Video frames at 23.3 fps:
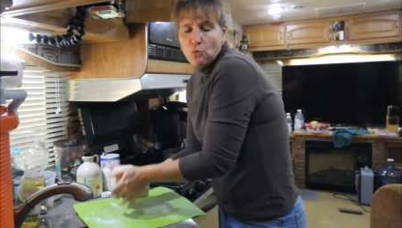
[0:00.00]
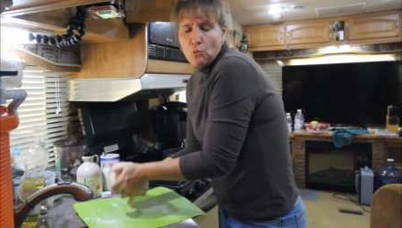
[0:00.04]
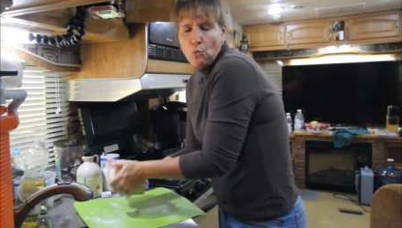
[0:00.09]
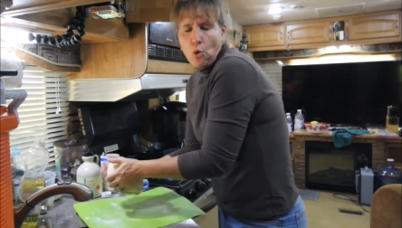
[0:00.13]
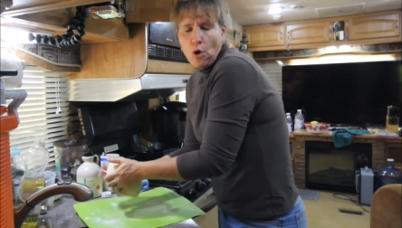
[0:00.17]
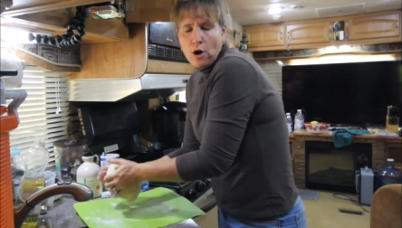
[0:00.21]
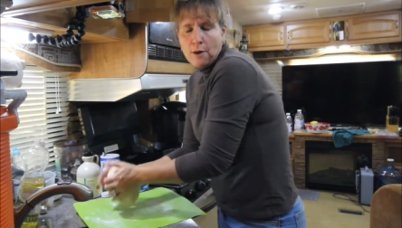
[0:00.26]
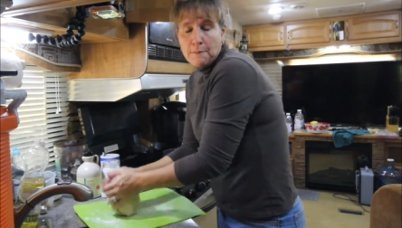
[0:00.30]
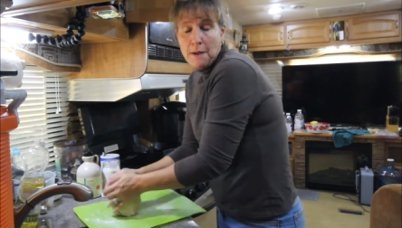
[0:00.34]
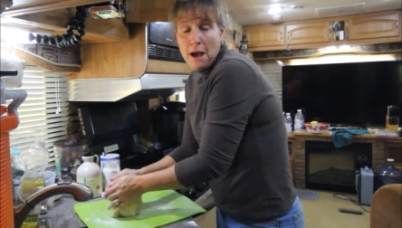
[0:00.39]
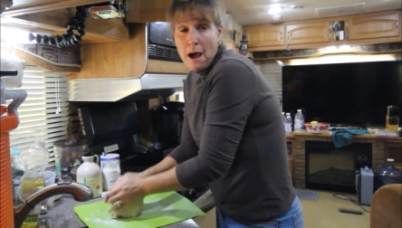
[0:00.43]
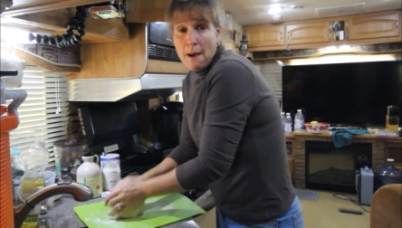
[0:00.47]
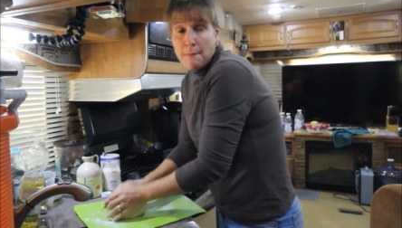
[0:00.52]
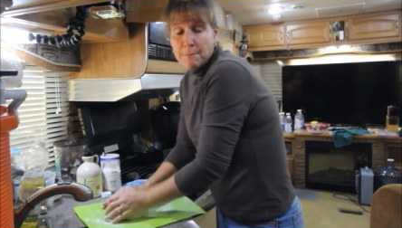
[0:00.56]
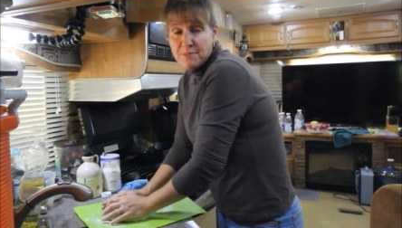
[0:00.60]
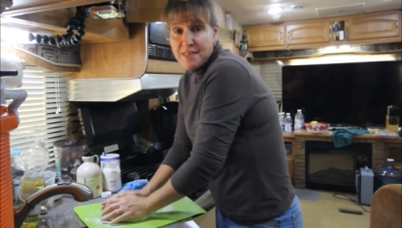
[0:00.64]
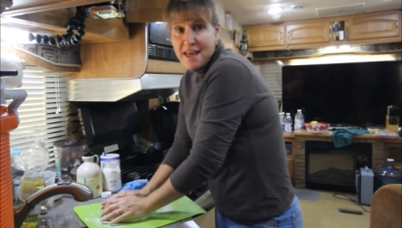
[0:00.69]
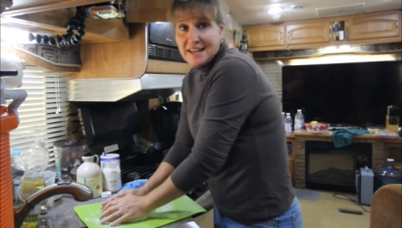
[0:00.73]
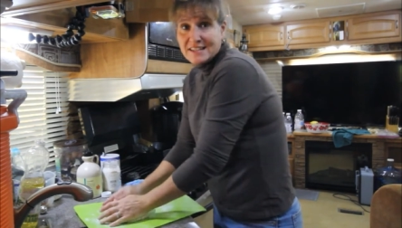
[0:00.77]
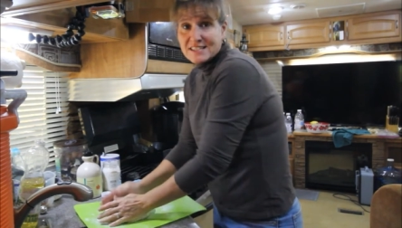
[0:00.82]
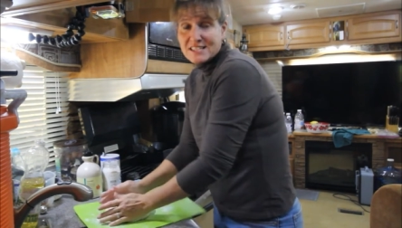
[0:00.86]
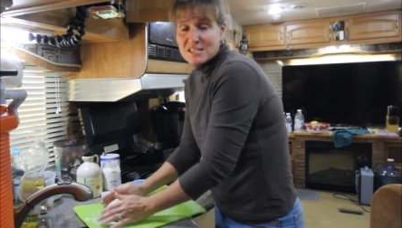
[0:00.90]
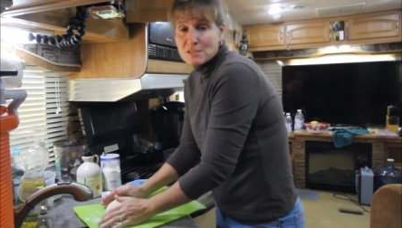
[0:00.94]
warm up
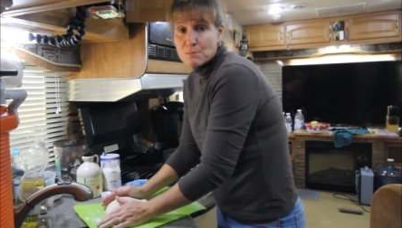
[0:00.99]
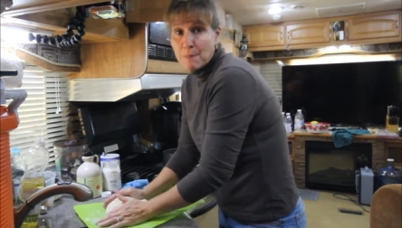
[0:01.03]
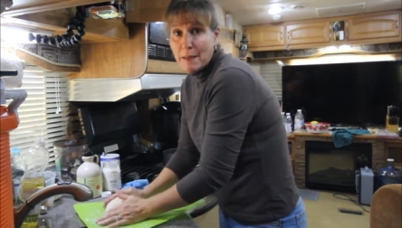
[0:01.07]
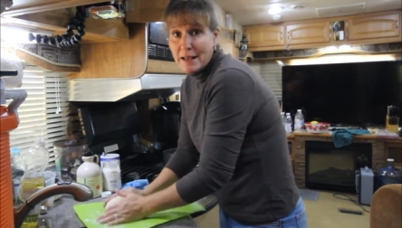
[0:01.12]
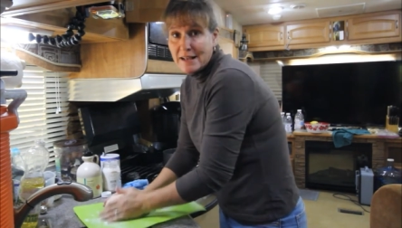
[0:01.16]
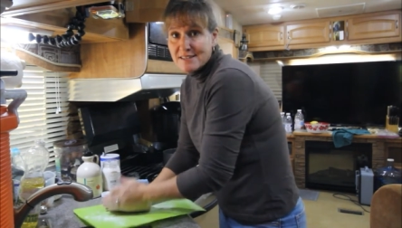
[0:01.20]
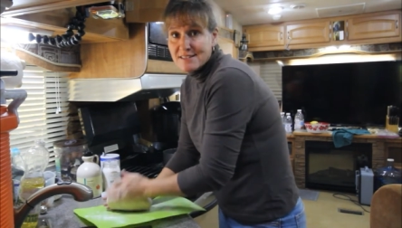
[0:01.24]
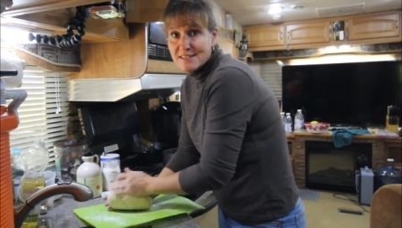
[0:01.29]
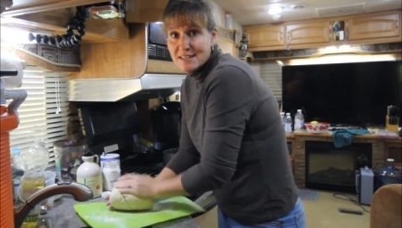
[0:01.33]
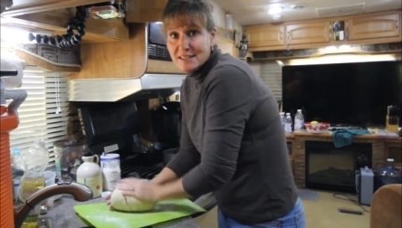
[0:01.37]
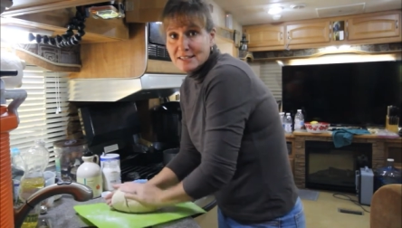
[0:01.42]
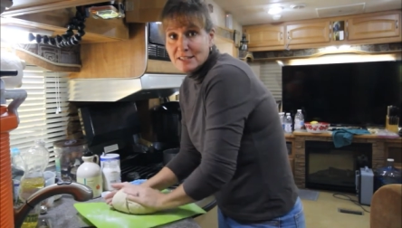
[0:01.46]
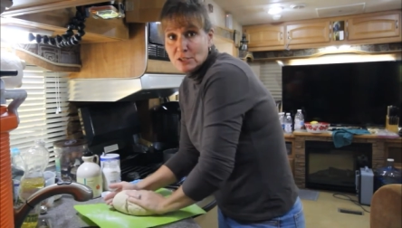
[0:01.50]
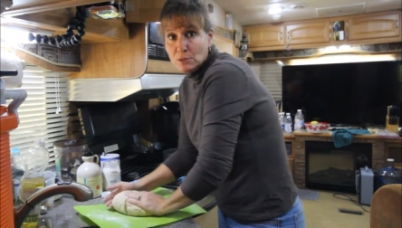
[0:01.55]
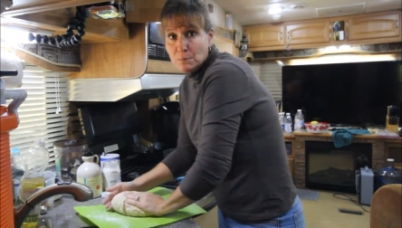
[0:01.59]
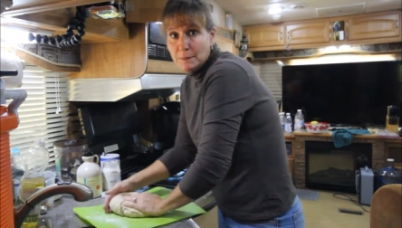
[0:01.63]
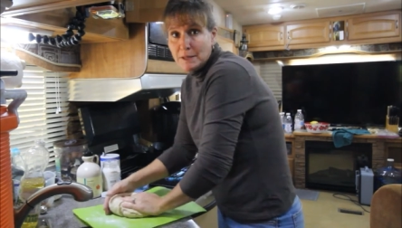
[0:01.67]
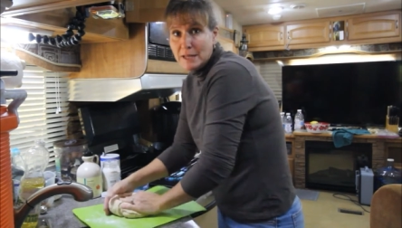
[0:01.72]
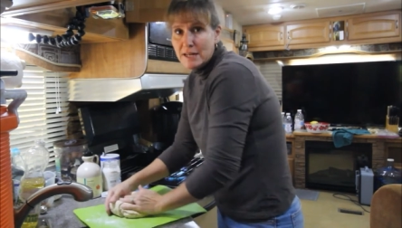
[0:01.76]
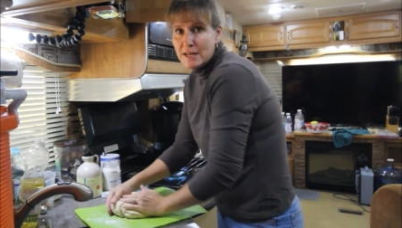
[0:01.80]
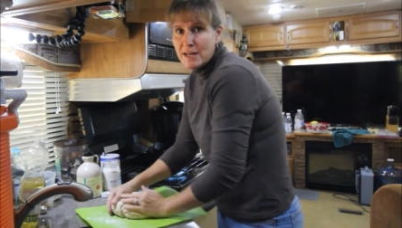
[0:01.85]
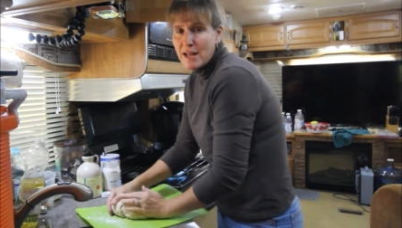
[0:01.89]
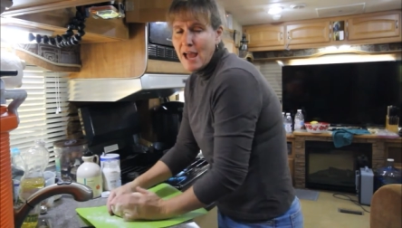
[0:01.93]
that space a little
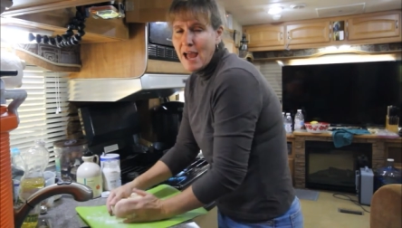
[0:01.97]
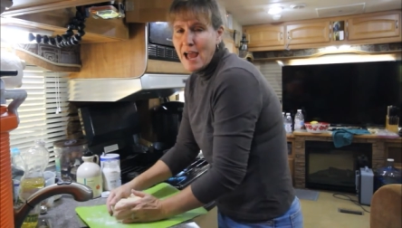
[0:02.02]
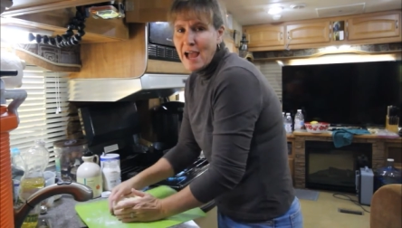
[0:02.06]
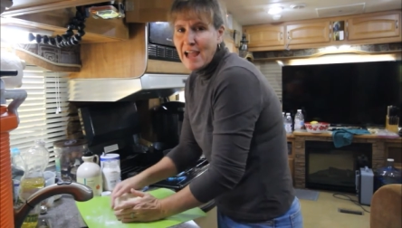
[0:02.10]
bit.